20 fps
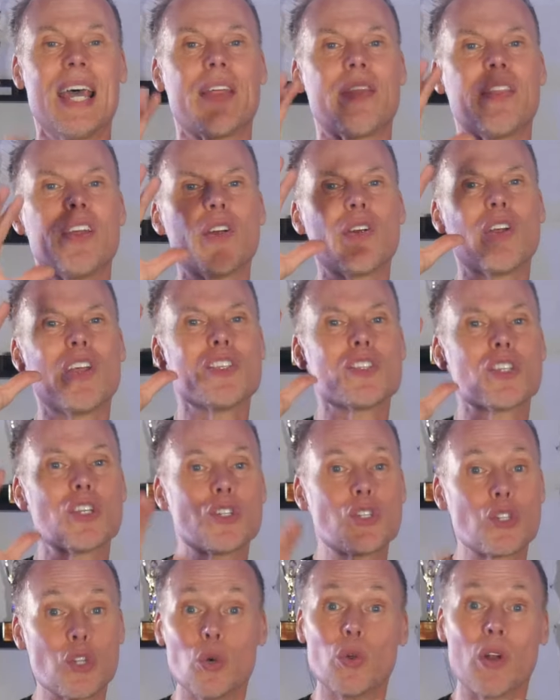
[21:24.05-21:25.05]
there is a
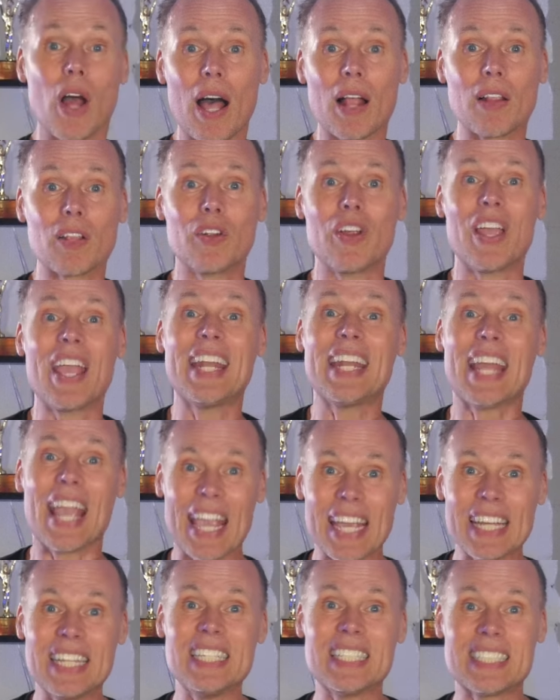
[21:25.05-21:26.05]
two dollars and
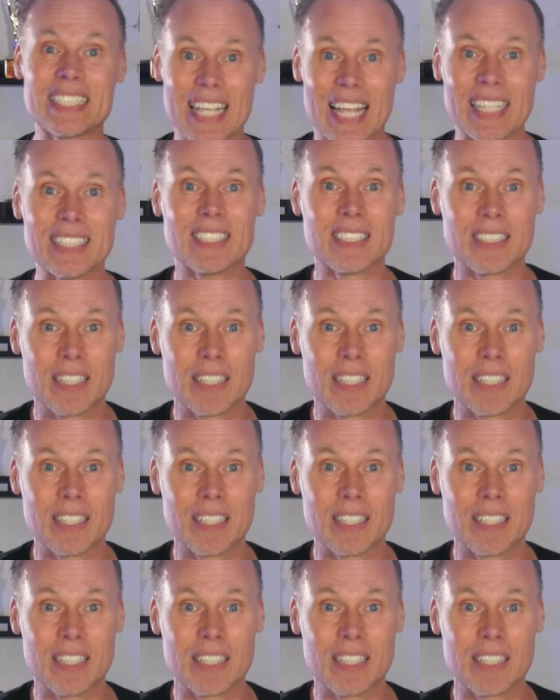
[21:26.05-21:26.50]
eighty cents